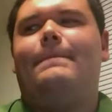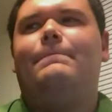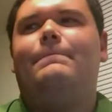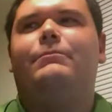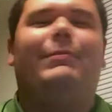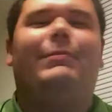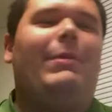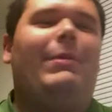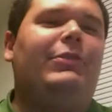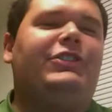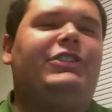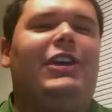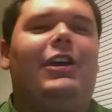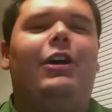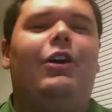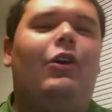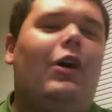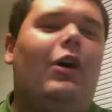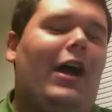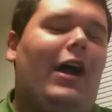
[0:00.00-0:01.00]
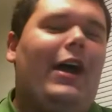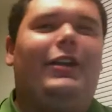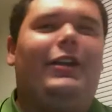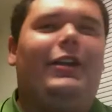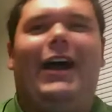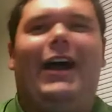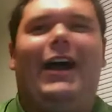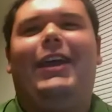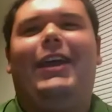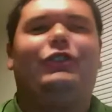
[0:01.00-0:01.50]
some people say, "Oh, I
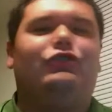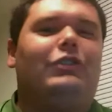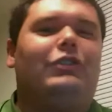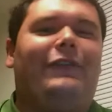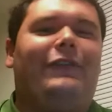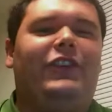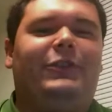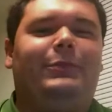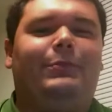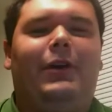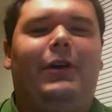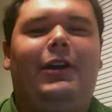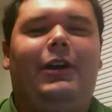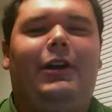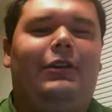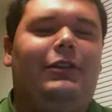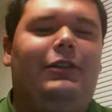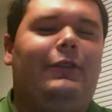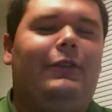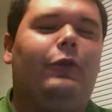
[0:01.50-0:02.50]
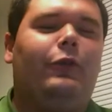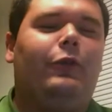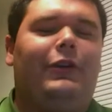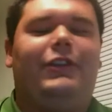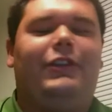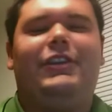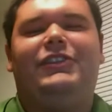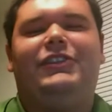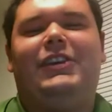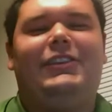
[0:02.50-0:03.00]
can't draft this player in the
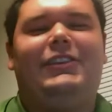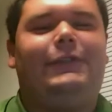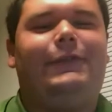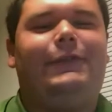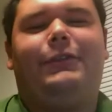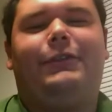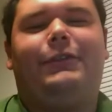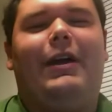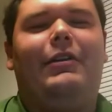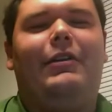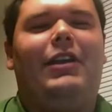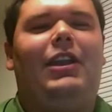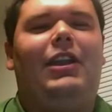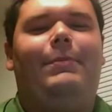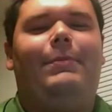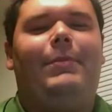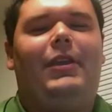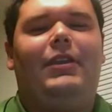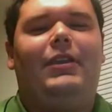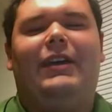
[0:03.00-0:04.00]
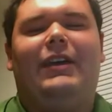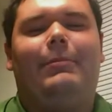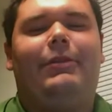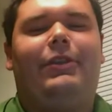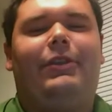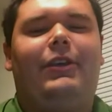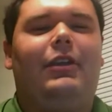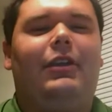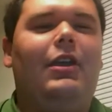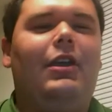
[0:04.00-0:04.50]
fourth because he has fifth round ADP," type of
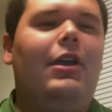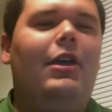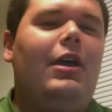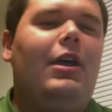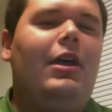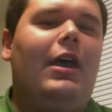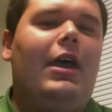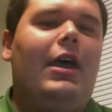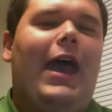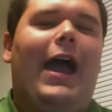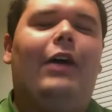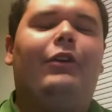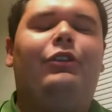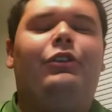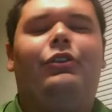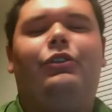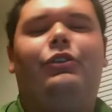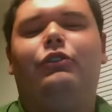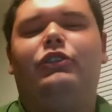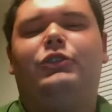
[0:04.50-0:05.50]
thing. How do you